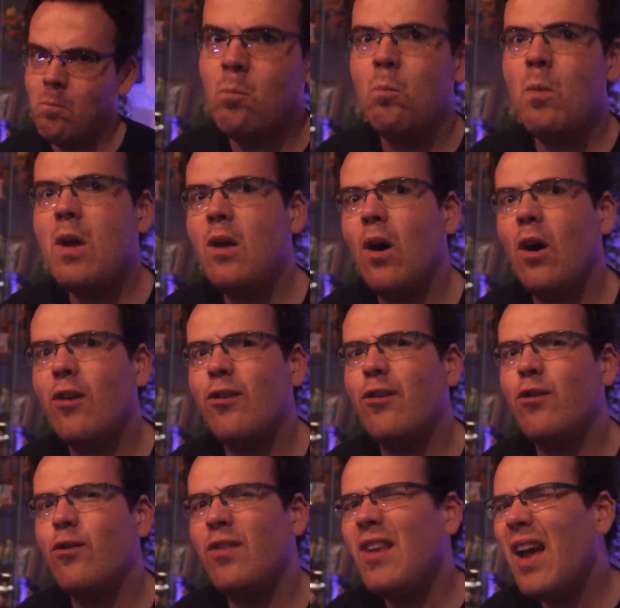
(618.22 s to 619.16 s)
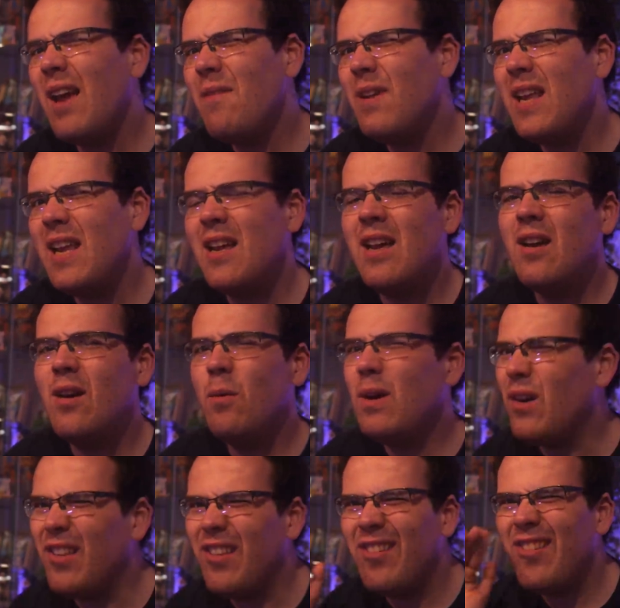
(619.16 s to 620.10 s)
We got a snivelling
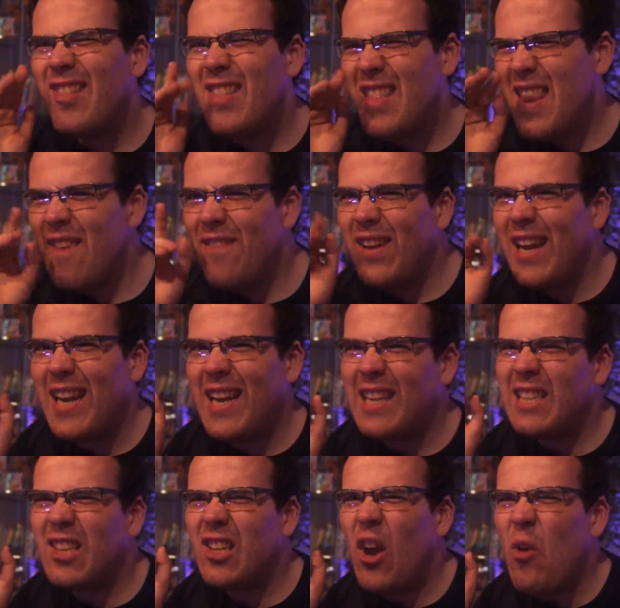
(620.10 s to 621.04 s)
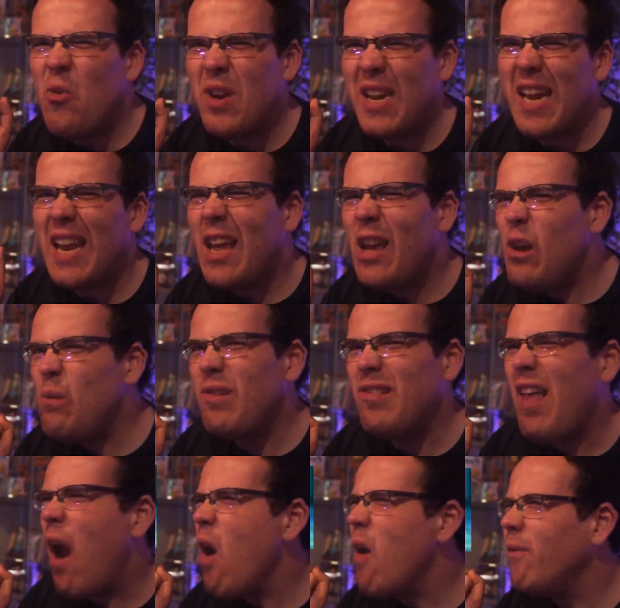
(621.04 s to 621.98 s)
little toady who was
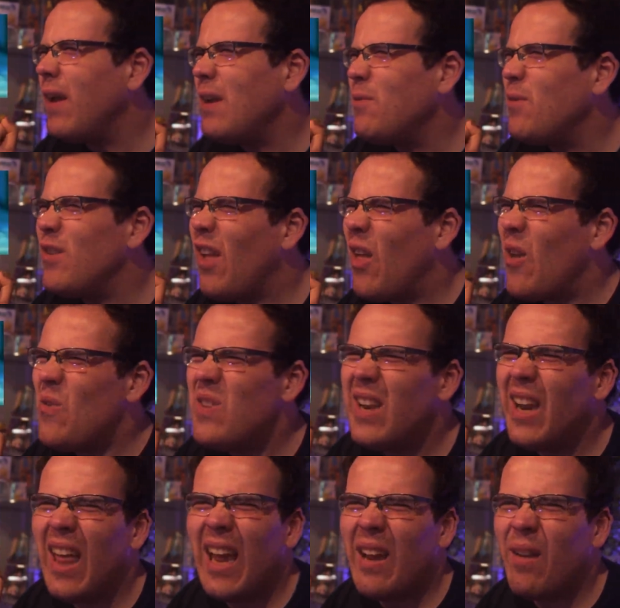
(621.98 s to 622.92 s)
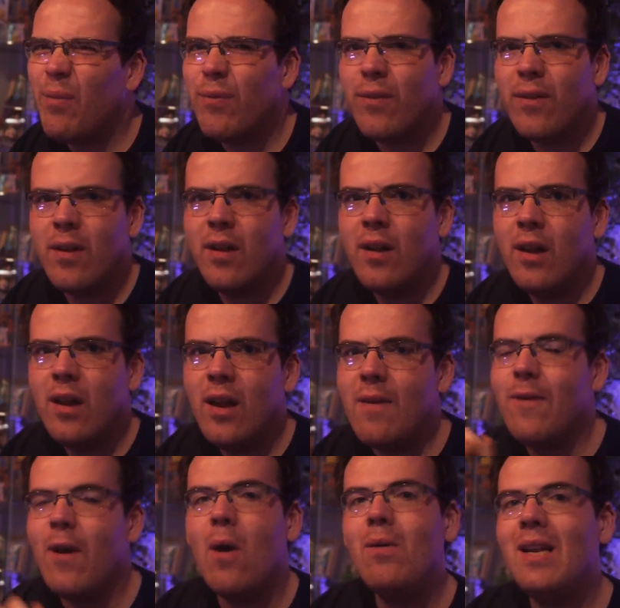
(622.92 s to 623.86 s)
terrified for his own life.
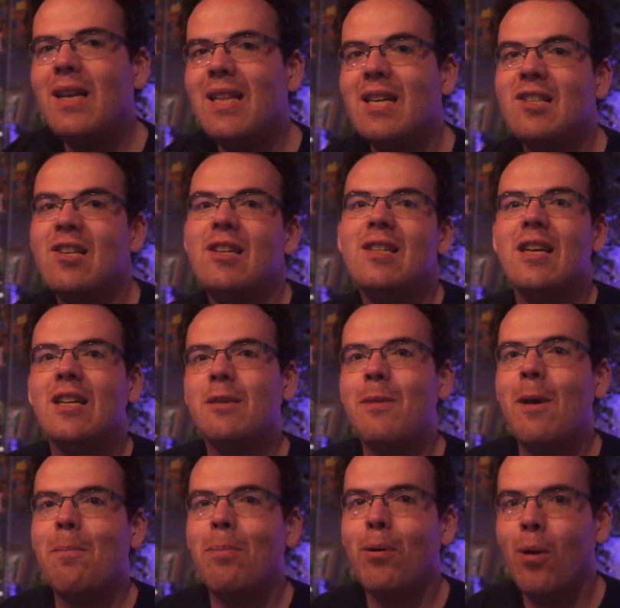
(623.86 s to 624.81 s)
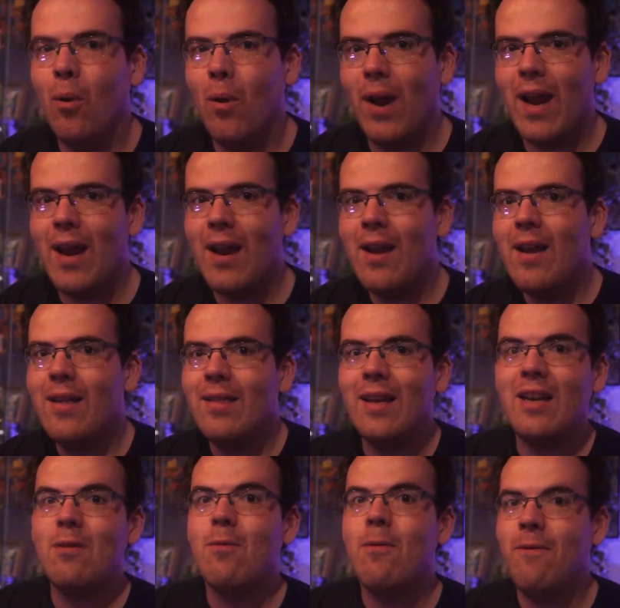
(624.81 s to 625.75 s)
If only that turned out to be a ploy,
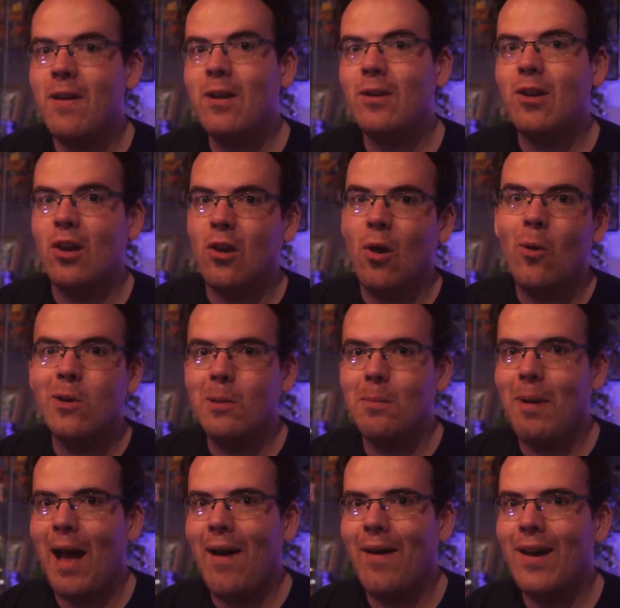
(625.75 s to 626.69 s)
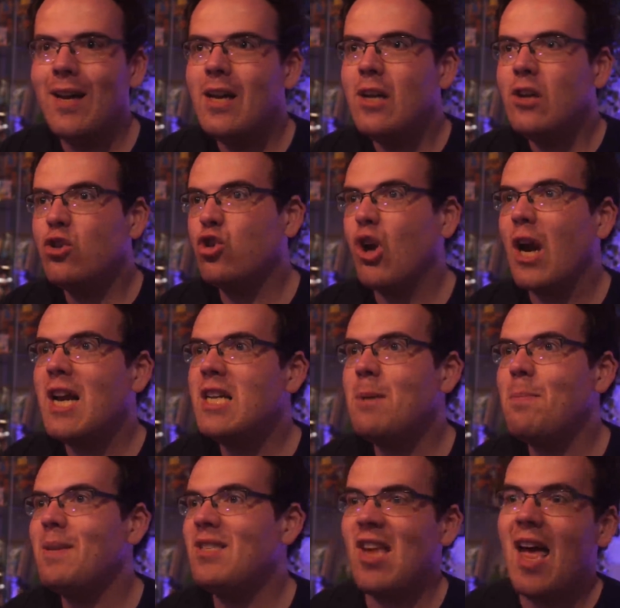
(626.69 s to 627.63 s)
that he revealed a golden power, trying
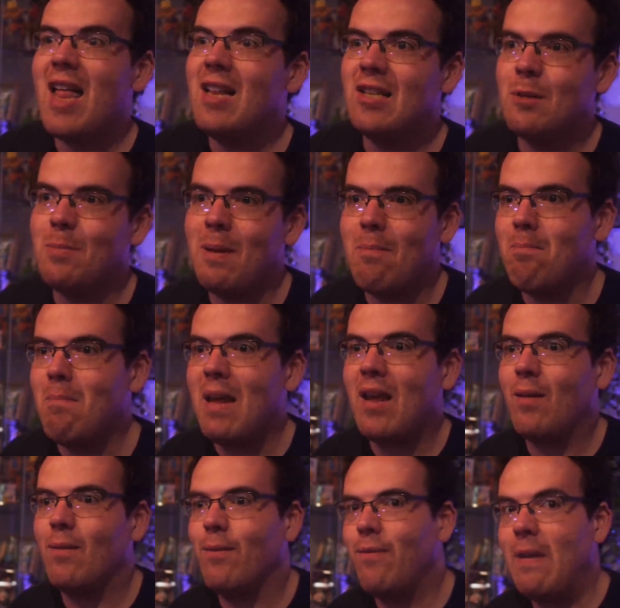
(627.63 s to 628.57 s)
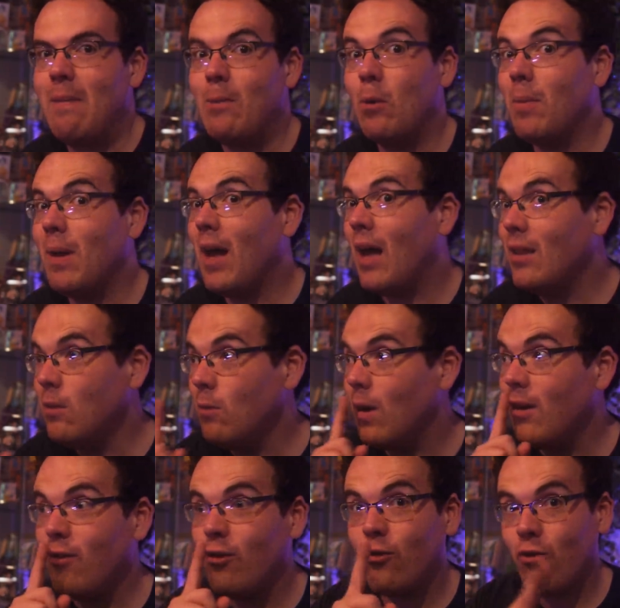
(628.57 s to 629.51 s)
to pretend to be meek and feeble, but
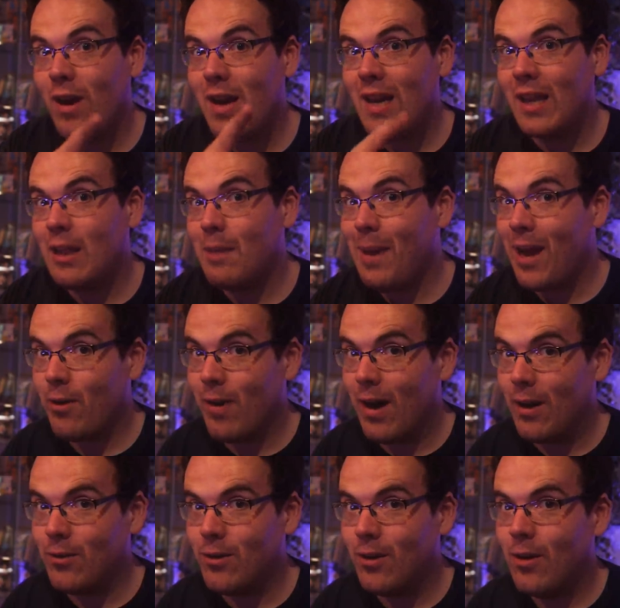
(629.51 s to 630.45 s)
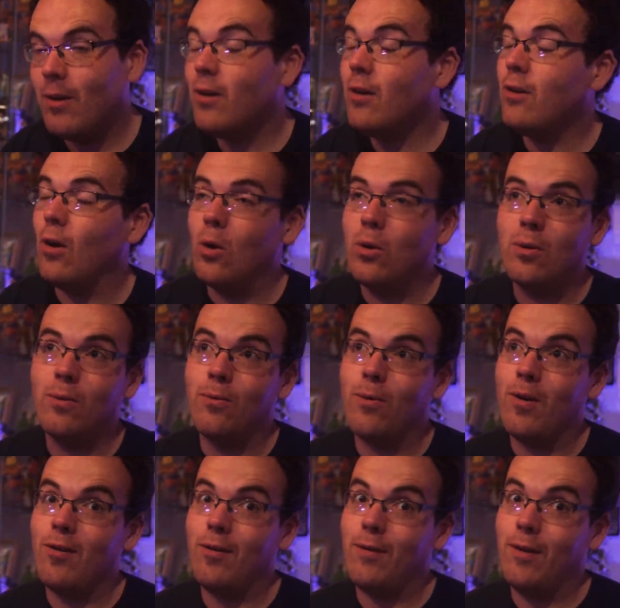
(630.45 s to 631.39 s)
otherwise training in the background. Golden
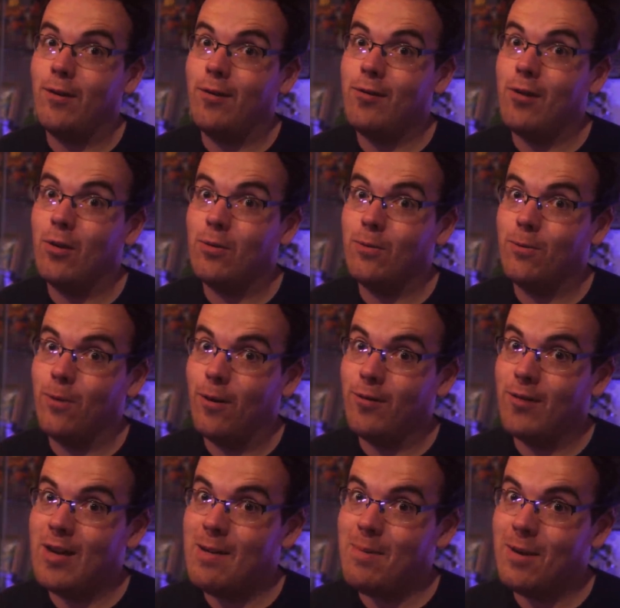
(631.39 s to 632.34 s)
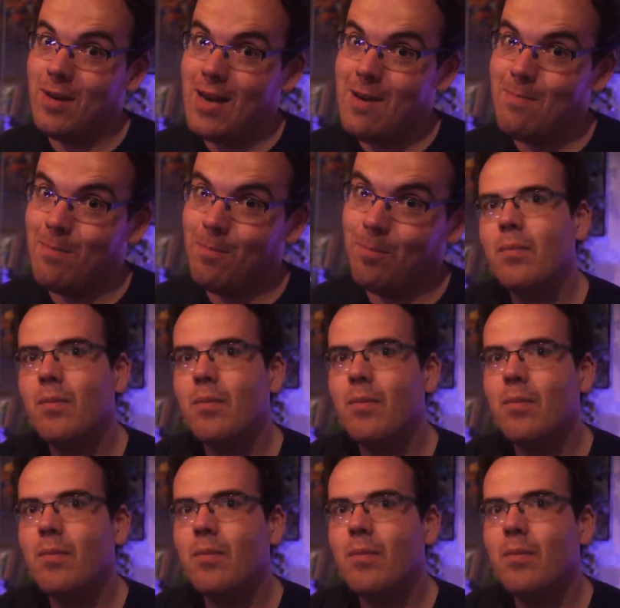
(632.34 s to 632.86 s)
Frieza versus Golden Frost, anybody?